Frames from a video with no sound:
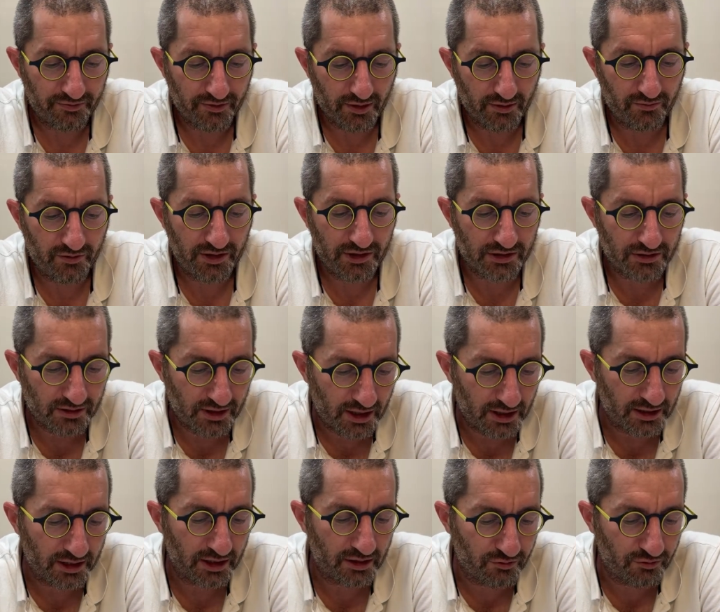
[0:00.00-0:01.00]

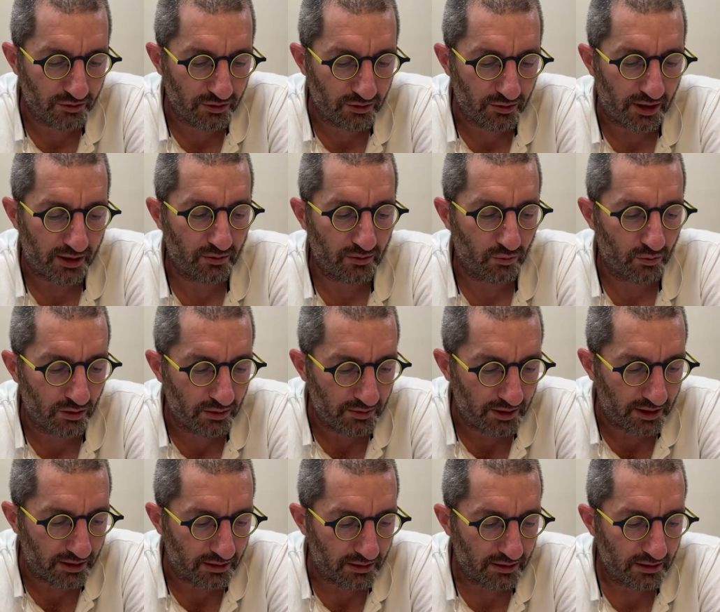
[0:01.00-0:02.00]
V'Yisrael ikvu, and the
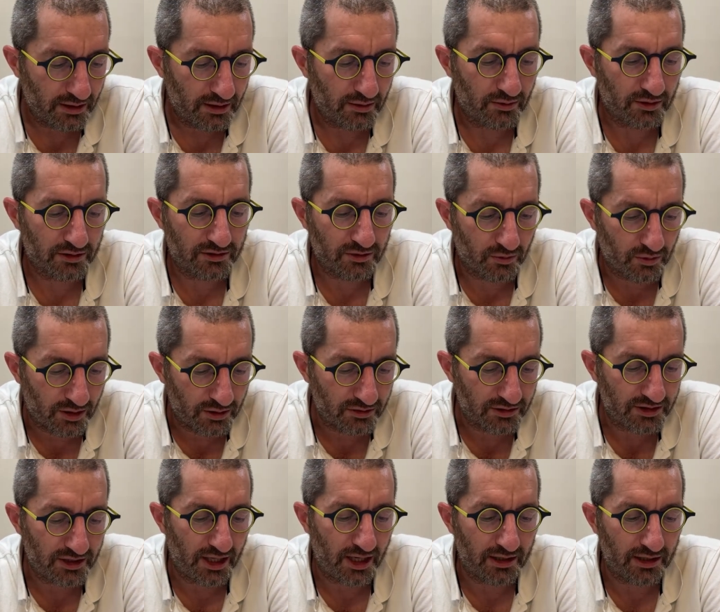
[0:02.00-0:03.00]
woman was the one who
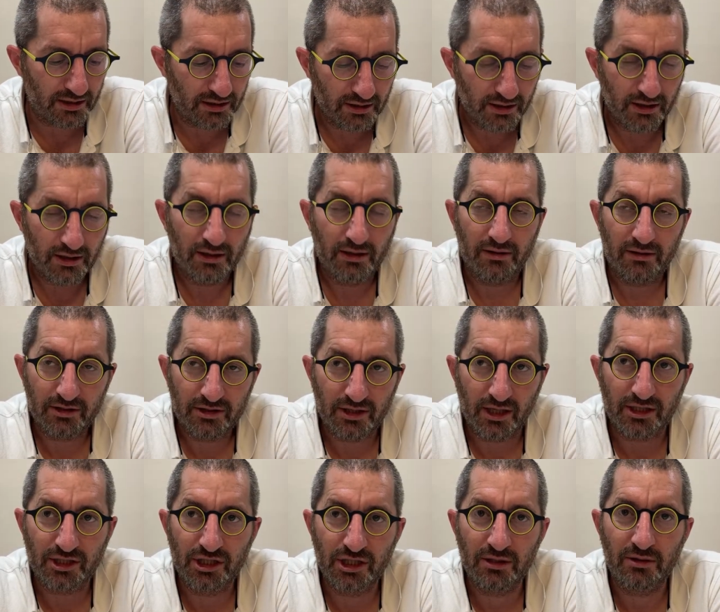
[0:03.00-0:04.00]
said,
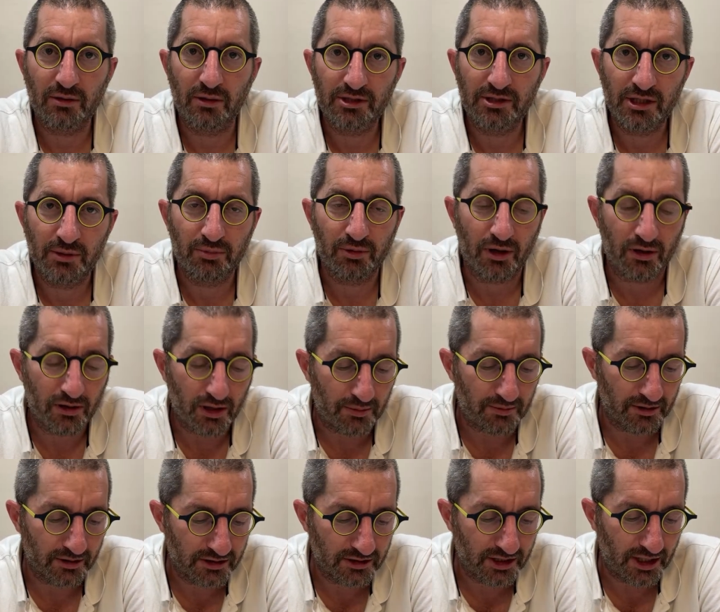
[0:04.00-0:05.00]
she broke up
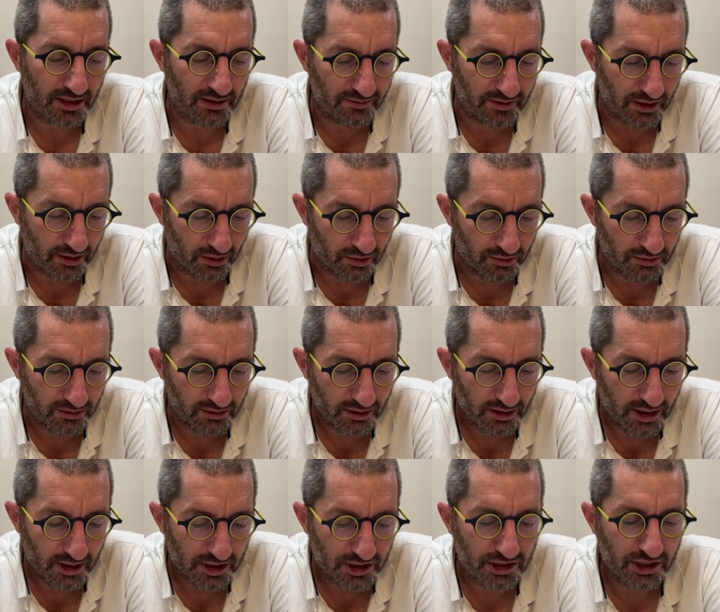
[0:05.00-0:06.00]
her side of the oath.
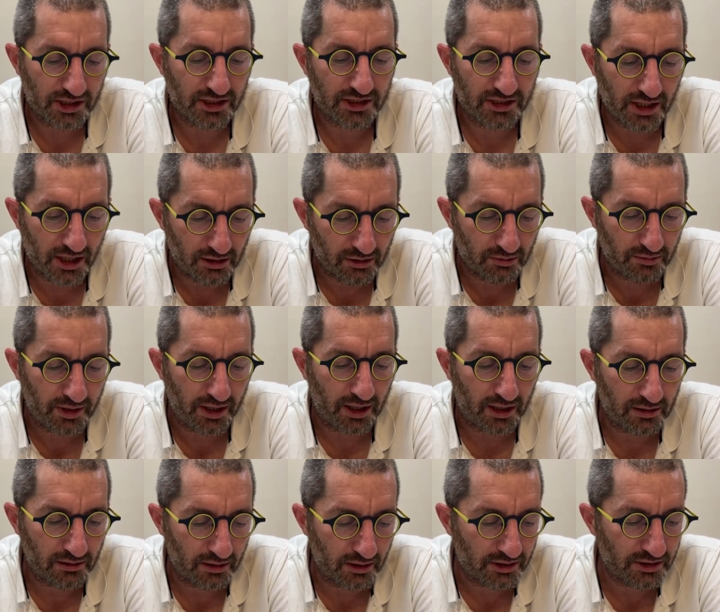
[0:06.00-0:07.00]
Shesaru
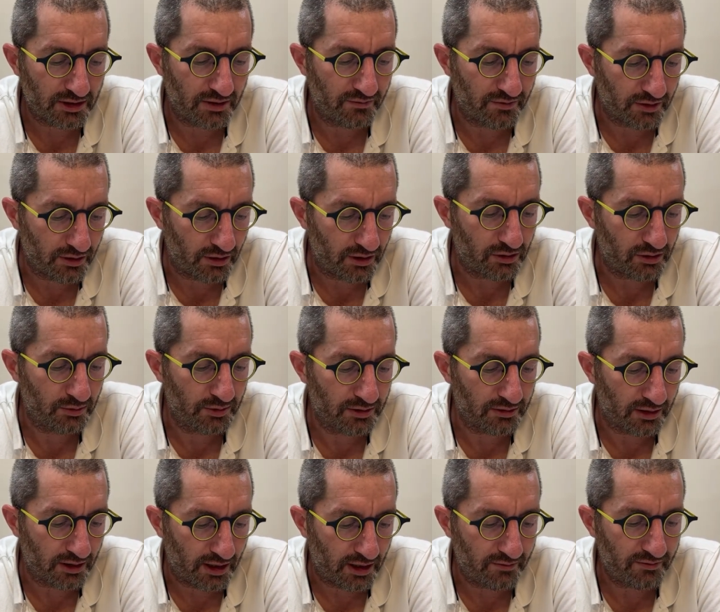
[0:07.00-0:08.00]
me'achrei Hashem v'lo alchu
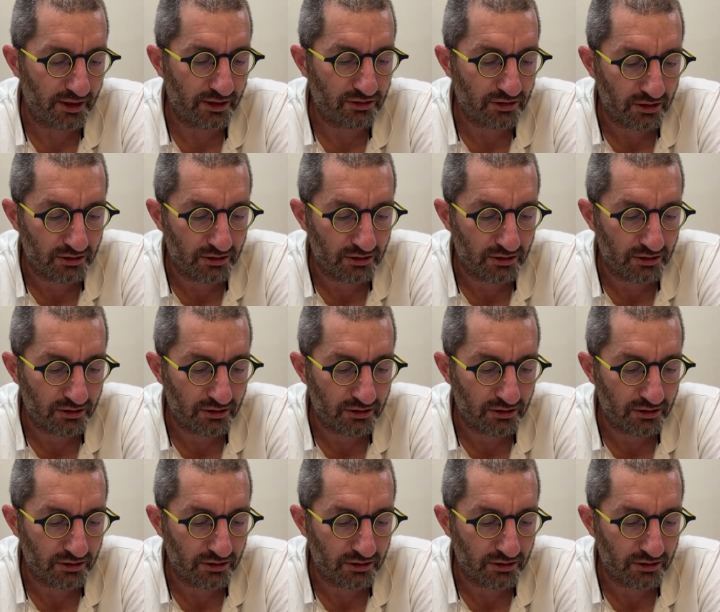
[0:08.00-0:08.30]
b'drachav. They turned